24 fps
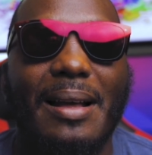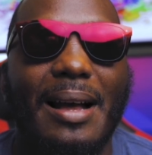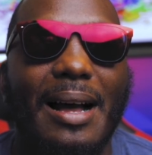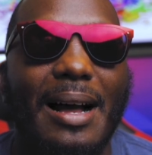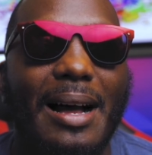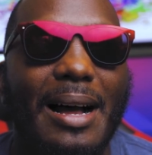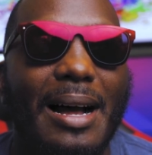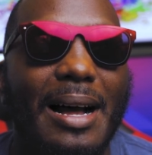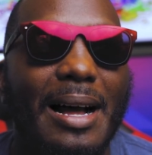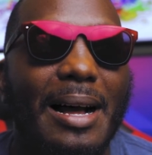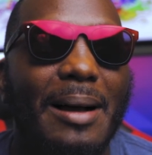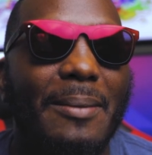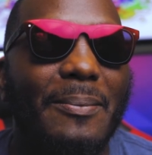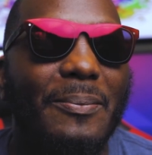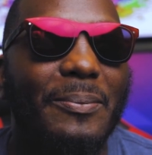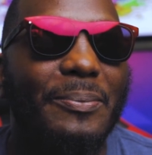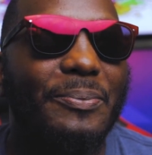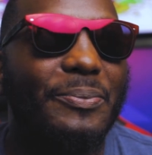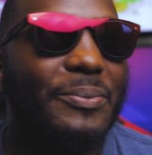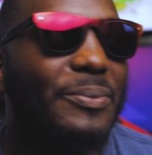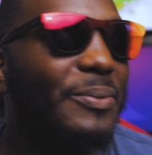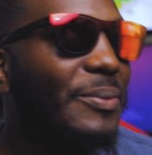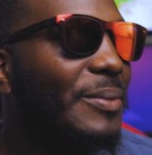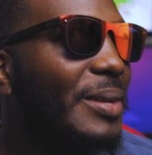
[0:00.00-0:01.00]

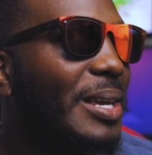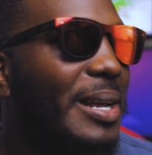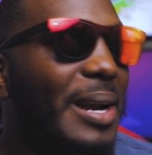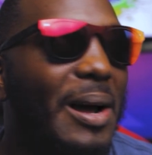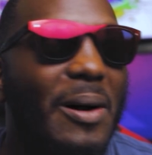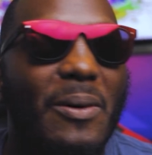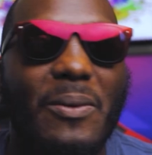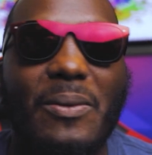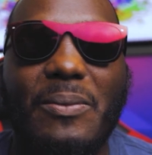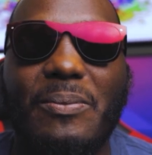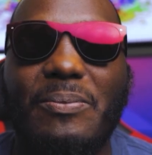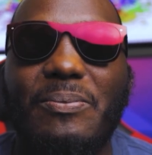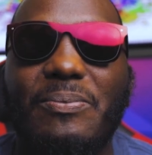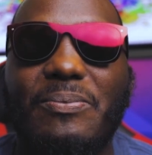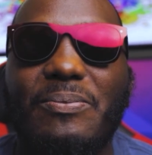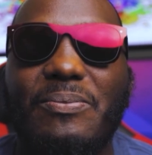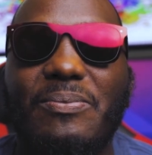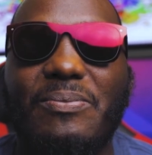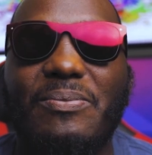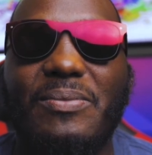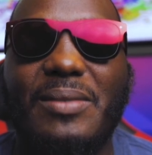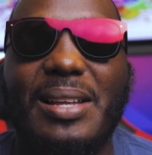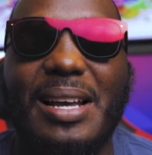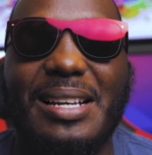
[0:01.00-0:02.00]

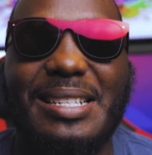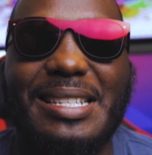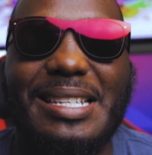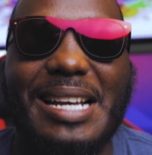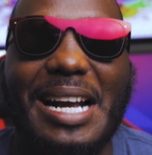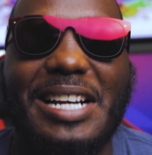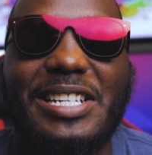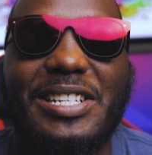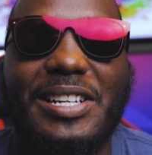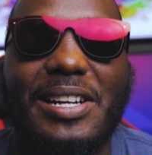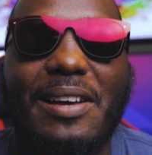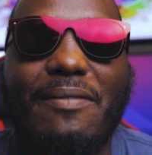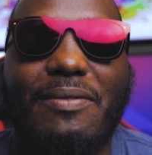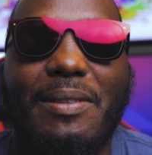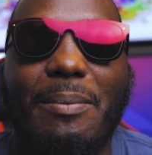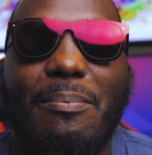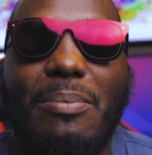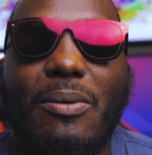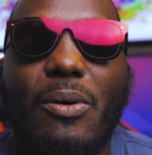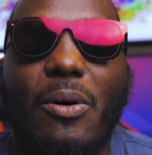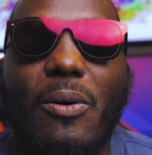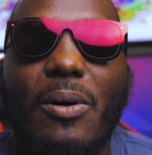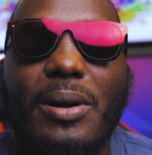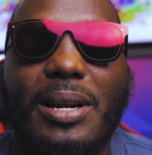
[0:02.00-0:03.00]
a section of the
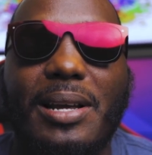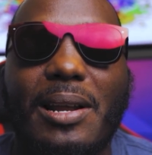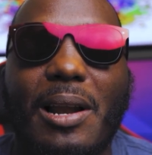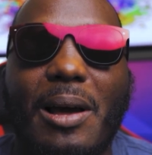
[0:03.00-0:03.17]
board,